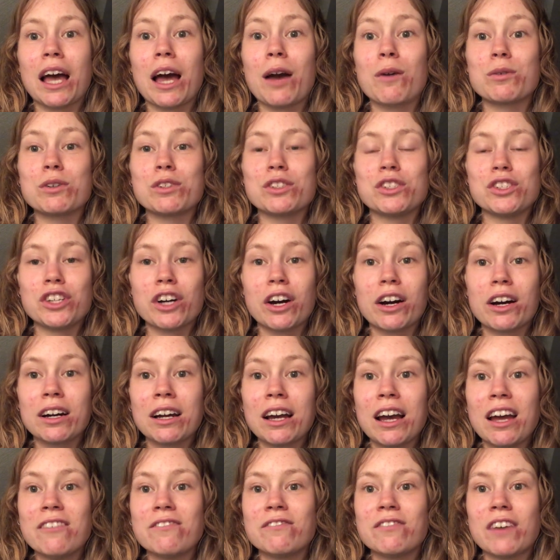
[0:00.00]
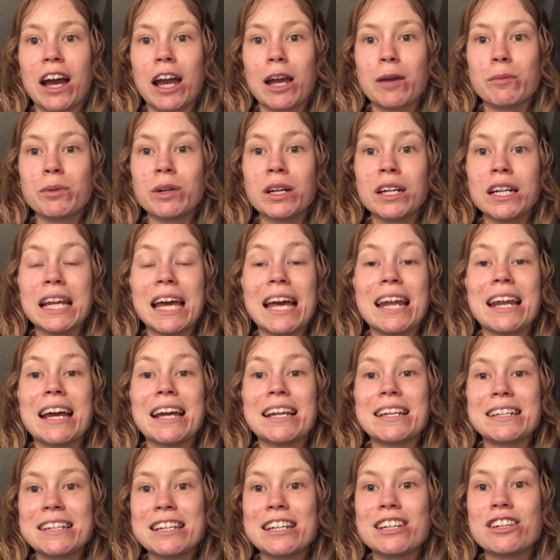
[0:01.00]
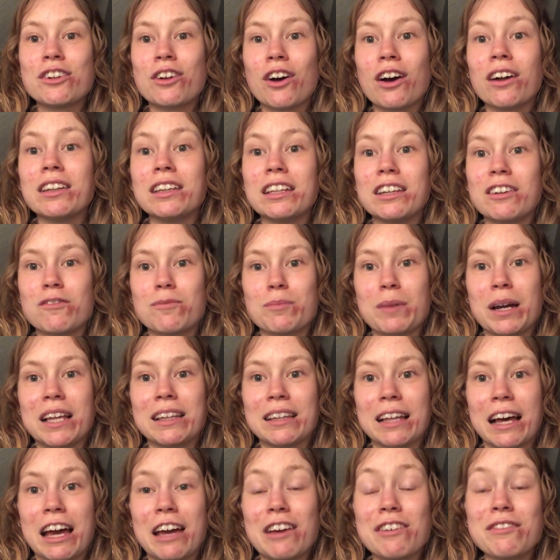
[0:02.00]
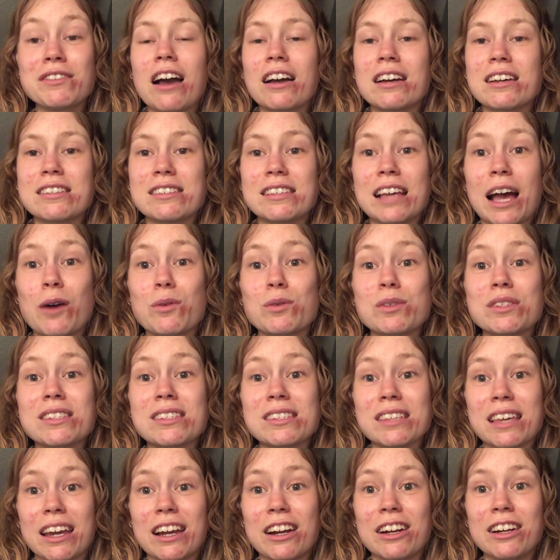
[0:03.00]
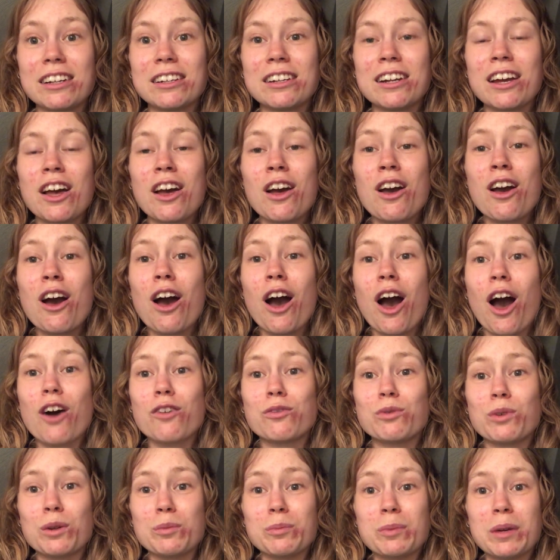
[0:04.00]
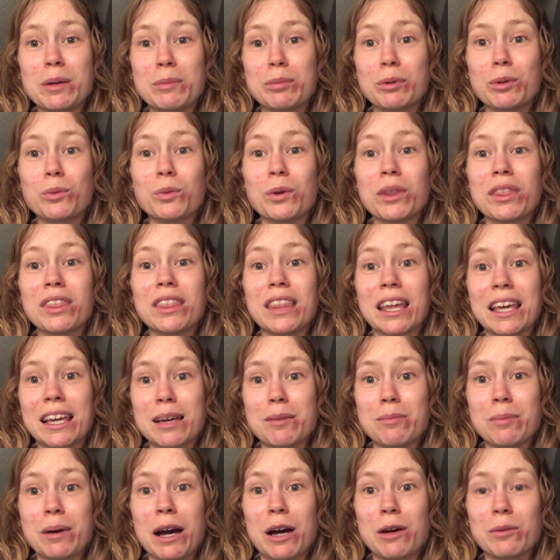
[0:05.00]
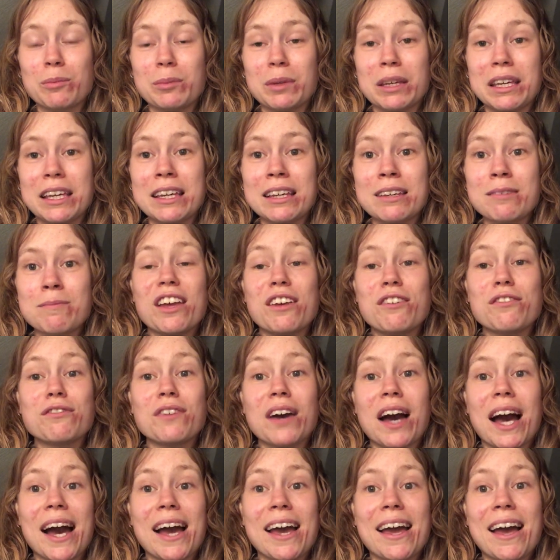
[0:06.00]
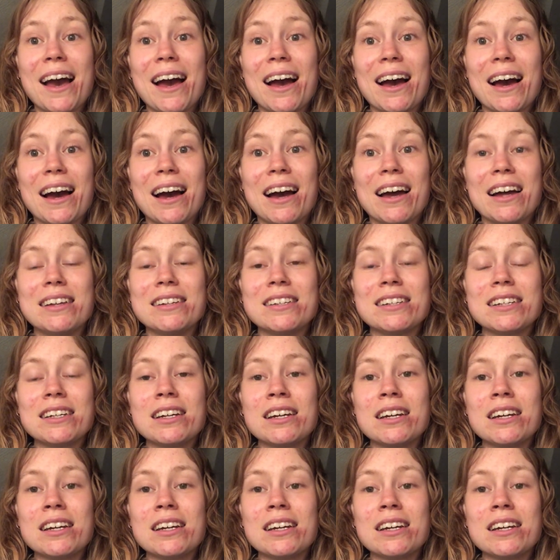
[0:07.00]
I was young and vibrant and I did not live my life because I was scared of what people would think about me if I had